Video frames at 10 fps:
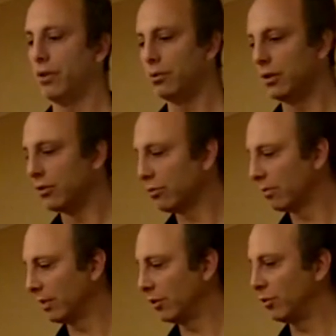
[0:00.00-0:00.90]
you wouldn't
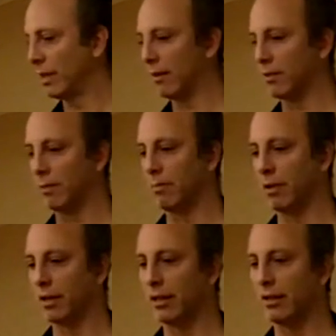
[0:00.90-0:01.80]
normally do that with a
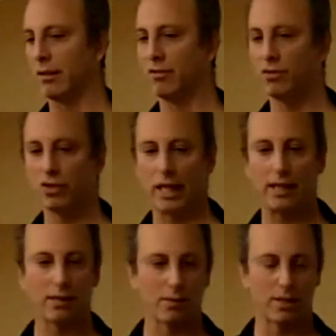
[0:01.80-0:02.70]
book. You know, if you
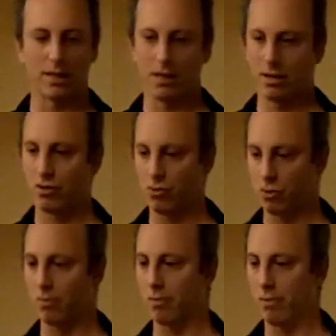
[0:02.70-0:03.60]
sat there with a
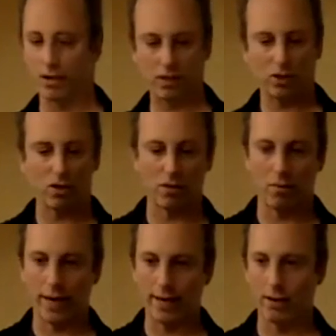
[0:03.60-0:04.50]
normal book and
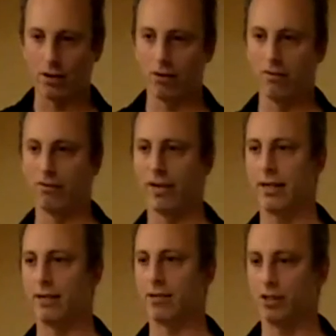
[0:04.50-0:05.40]
started writing all over
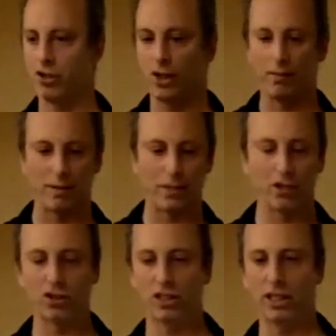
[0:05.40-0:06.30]
it and jamming
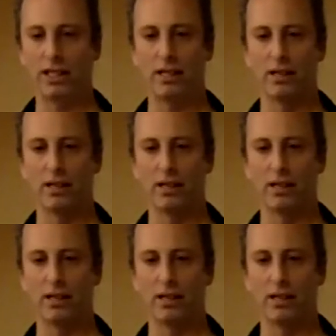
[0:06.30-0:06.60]
pictures in